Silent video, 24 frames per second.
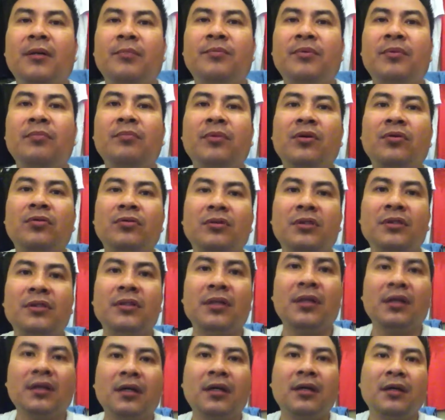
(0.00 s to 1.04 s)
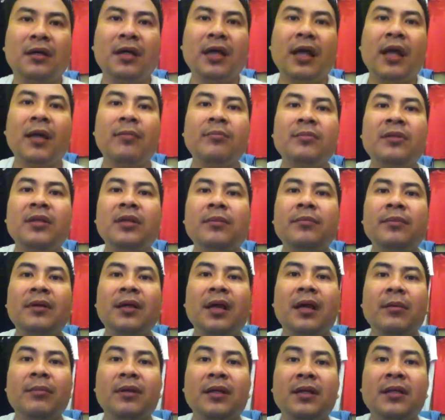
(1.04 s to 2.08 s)
promote
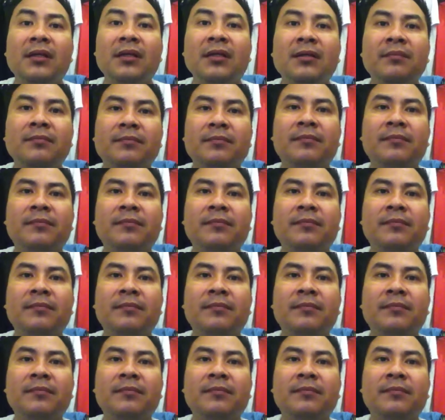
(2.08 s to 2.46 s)
MTBMLE